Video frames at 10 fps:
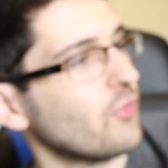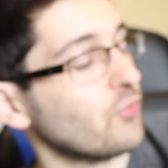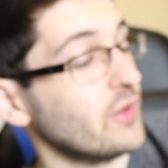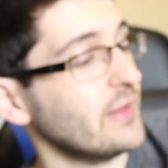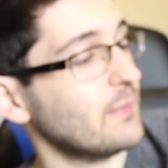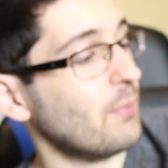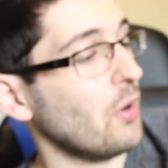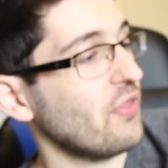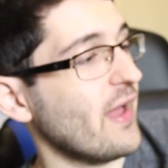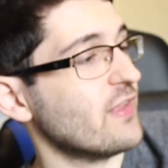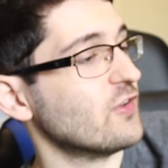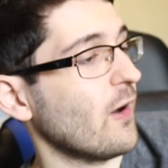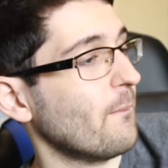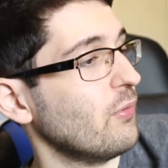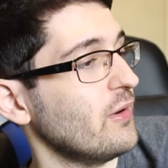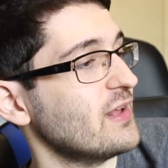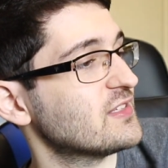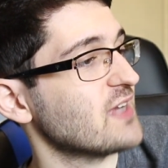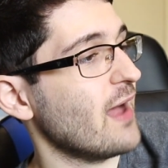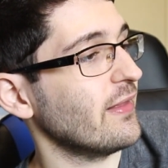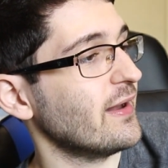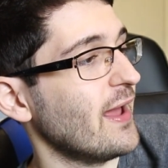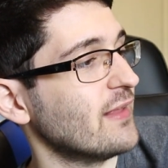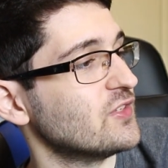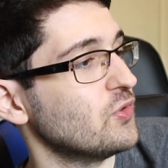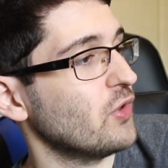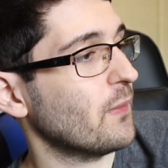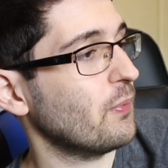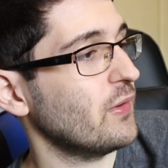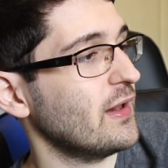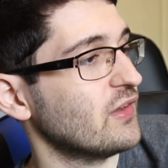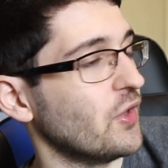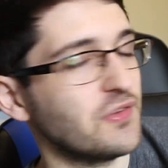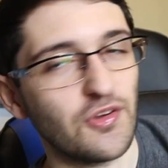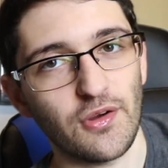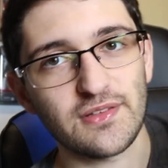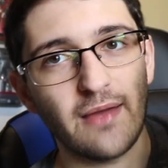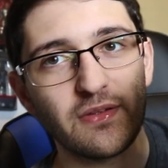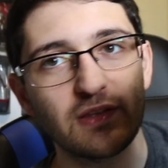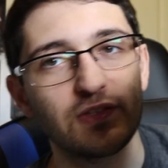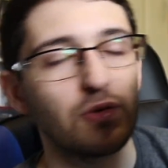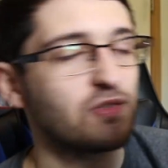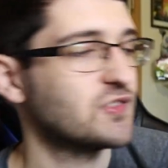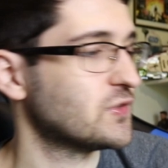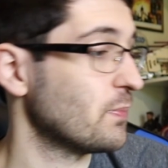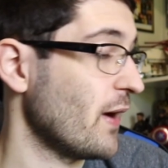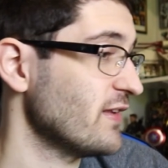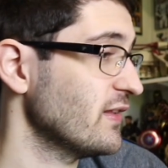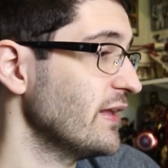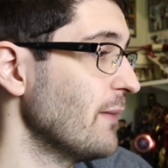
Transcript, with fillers: really both heads are pretty solid and do look pretty close to Chris Evans, so surprisingly